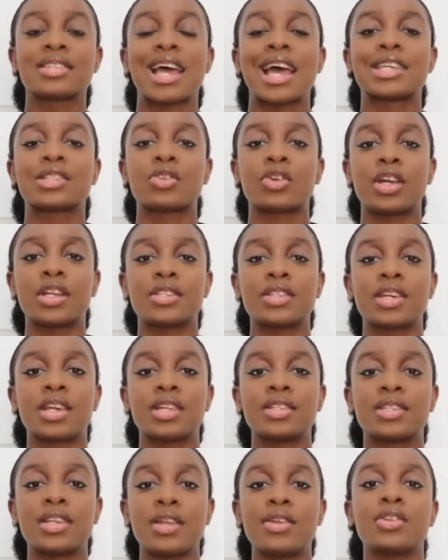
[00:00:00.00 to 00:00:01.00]
as we're going to
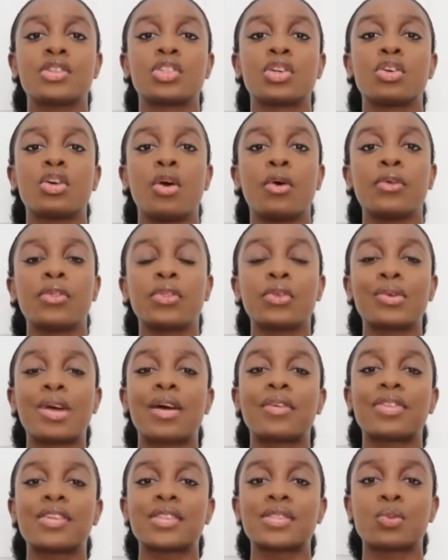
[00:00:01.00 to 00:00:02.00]
continue to go
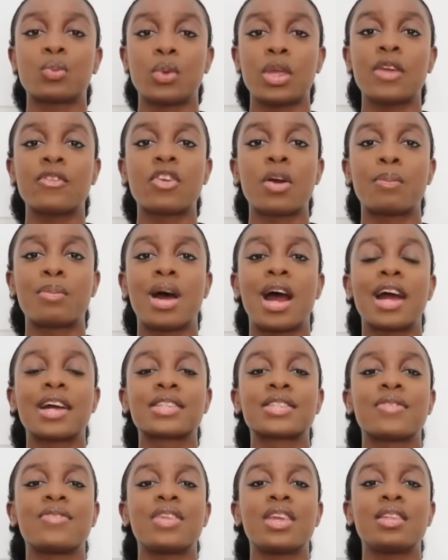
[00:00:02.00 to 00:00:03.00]
throughout this week for
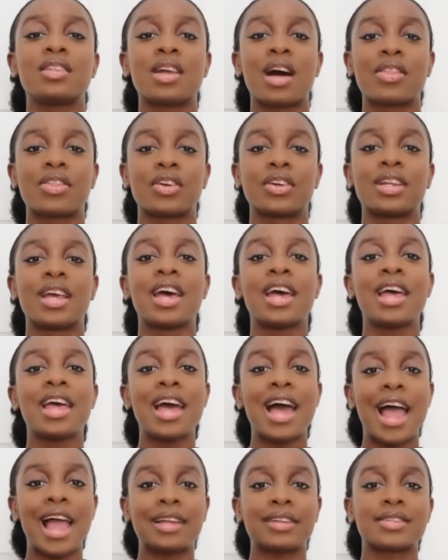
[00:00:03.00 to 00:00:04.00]
parts of the northern
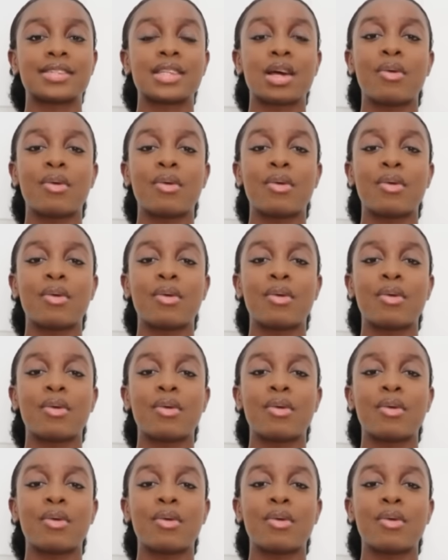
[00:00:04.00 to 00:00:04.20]
islands.